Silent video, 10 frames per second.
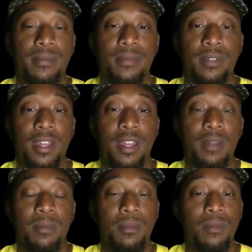Okay.
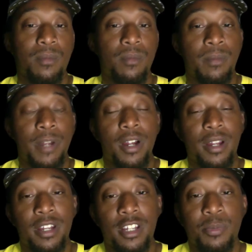
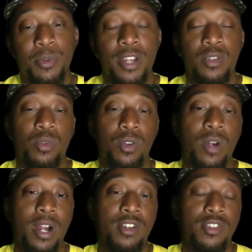American Express
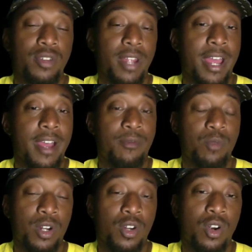requires you to have
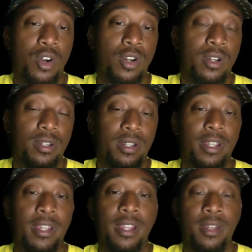one card,
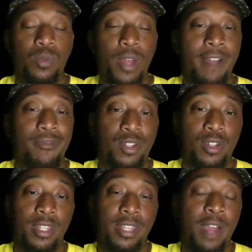and after you
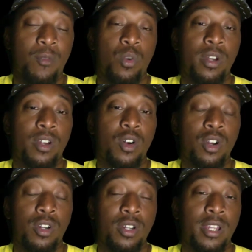get that one
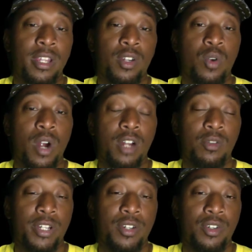hard
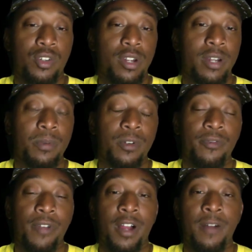inquiry on your credit
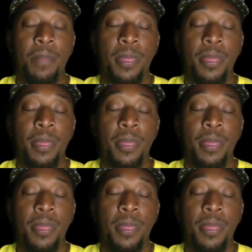profile,